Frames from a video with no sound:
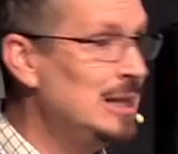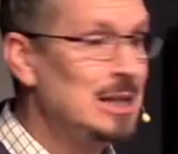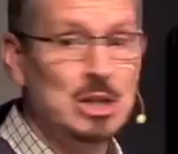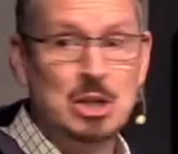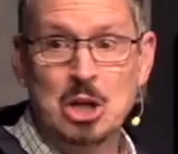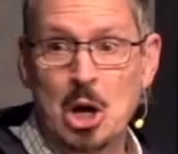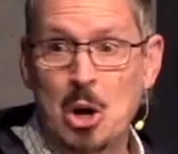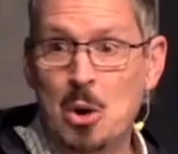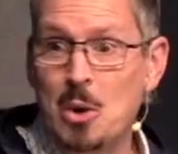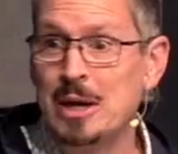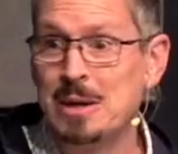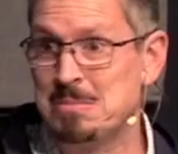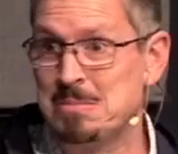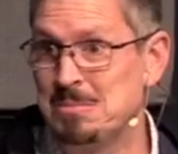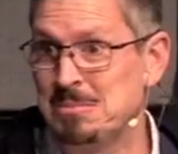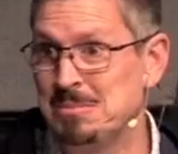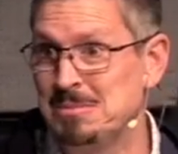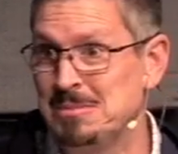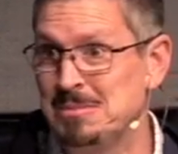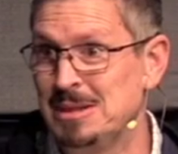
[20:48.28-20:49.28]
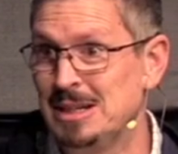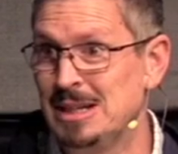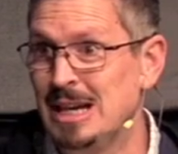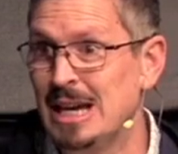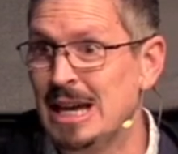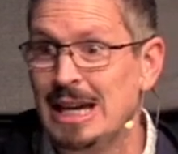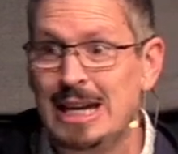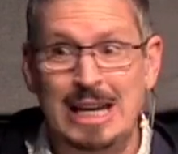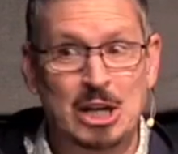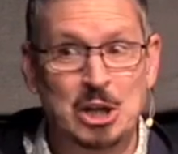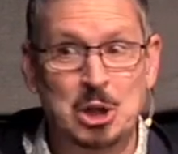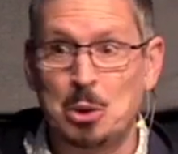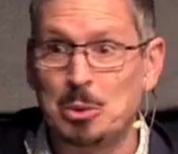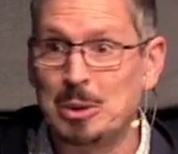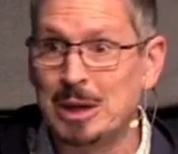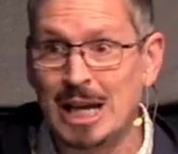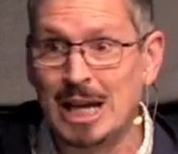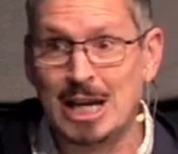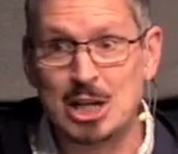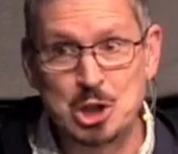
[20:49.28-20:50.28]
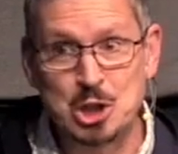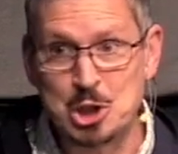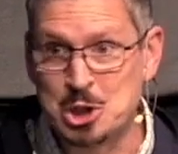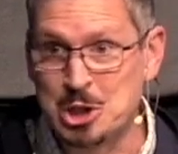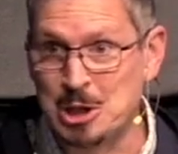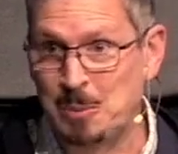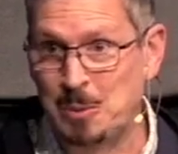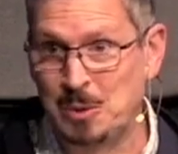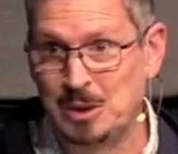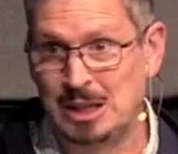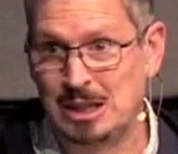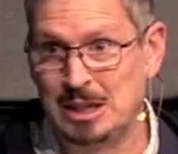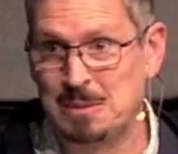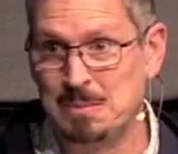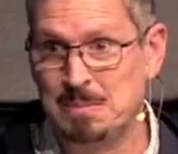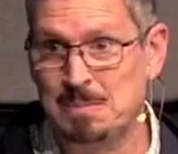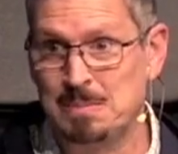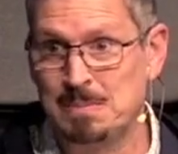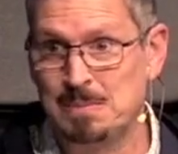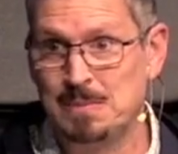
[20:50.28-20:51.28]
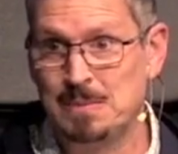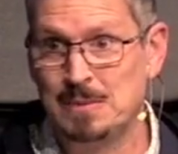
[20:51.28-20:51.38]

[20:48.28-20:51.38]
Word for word: he didn't know him. He had no relationship with him.